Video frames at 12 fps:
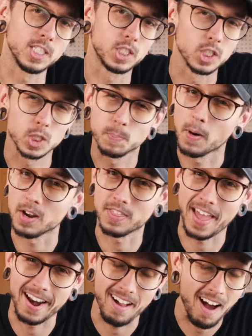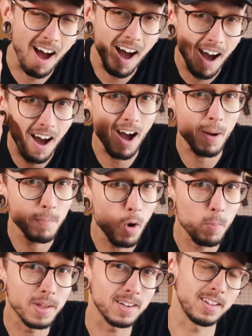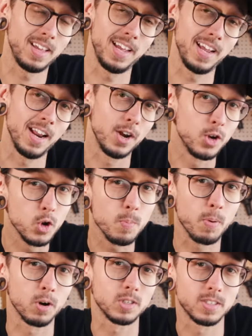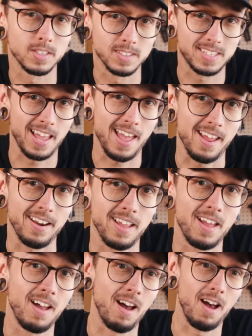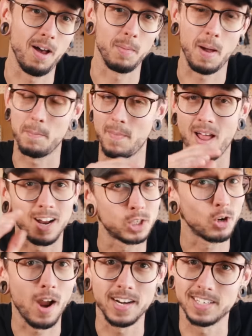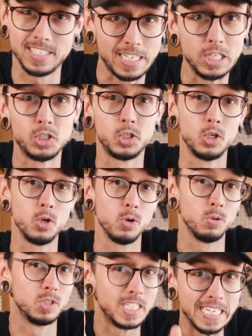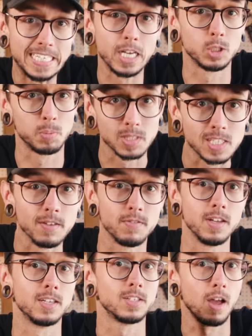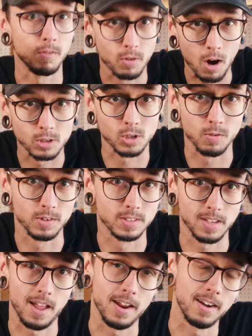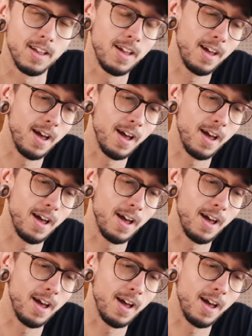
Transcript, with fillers: is to spark that aha moment in a new person's head. I'm not trying to teach you detailed specifics of crossover design.